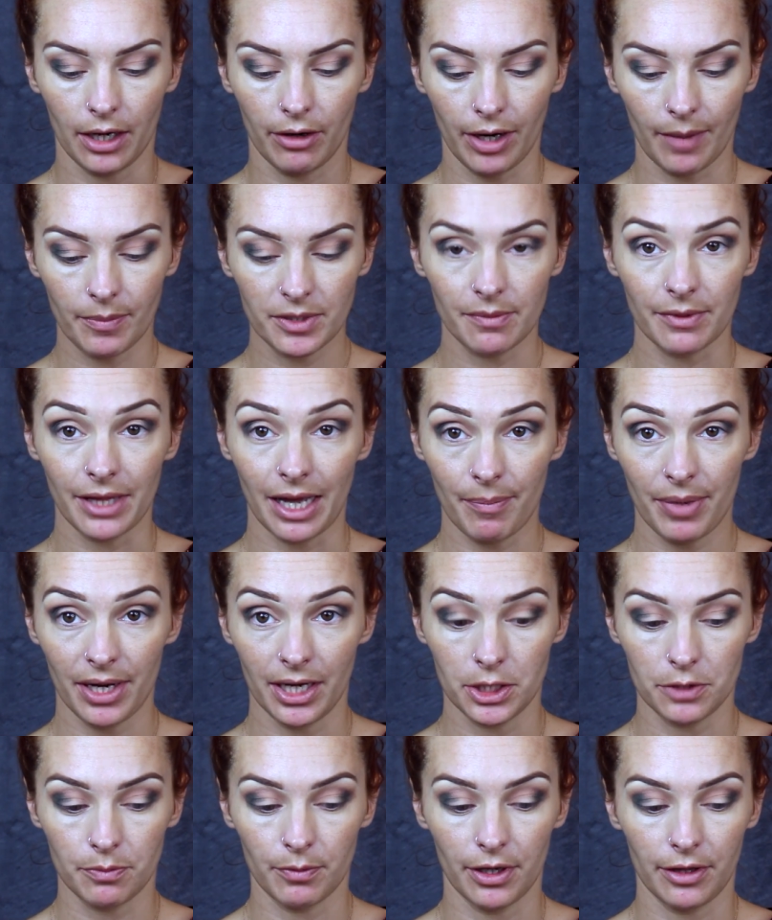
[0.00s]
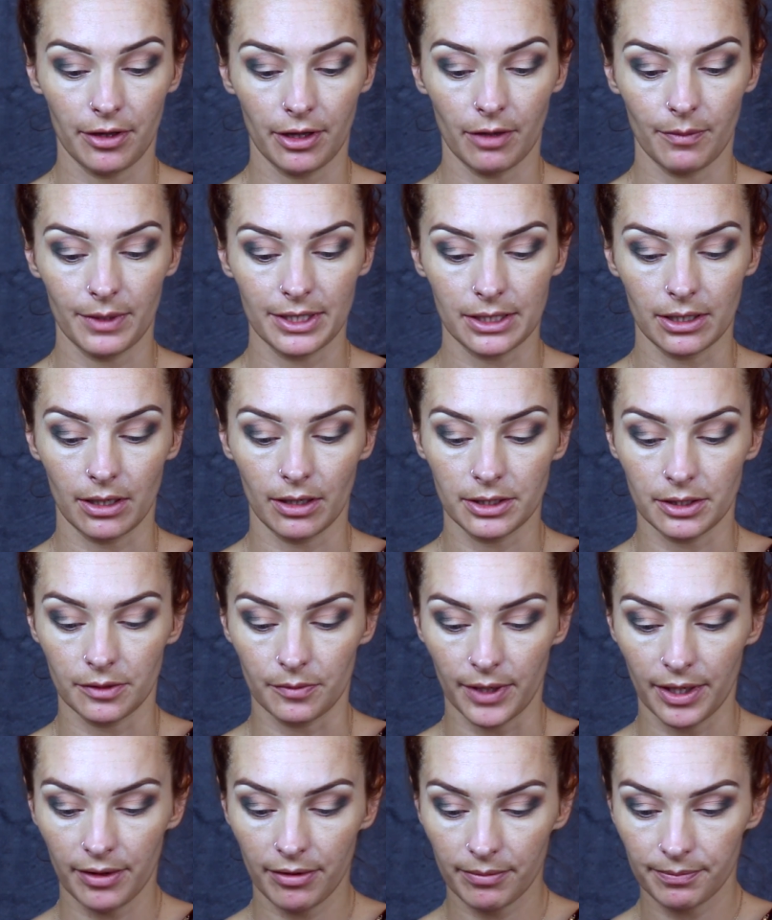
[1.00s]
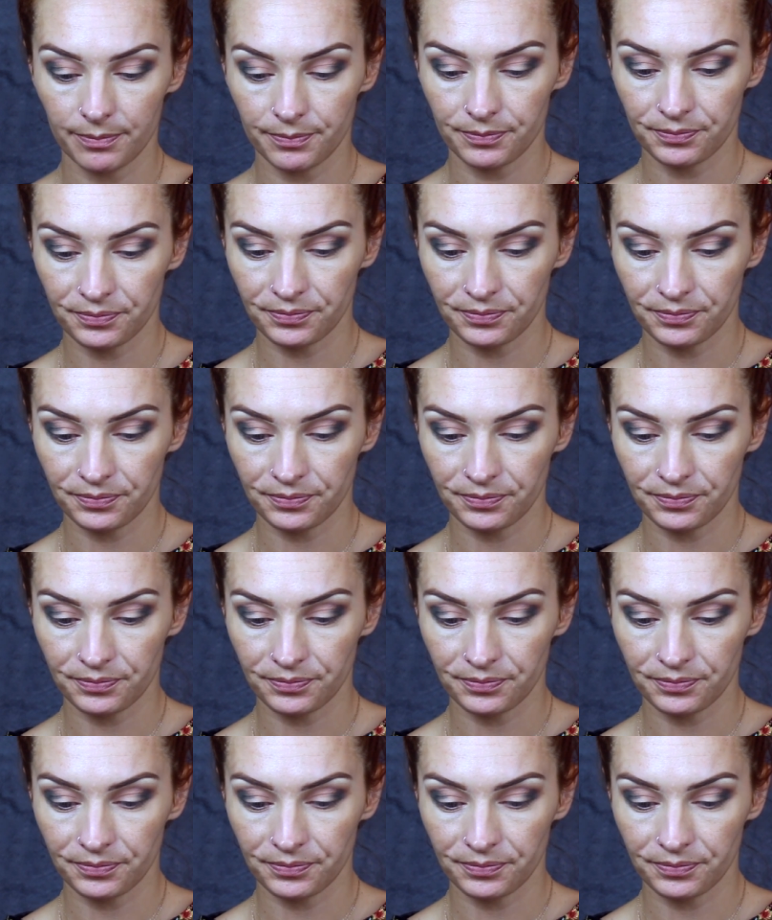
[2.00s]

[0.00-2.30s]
and grab some of that peach smoothie that we started with.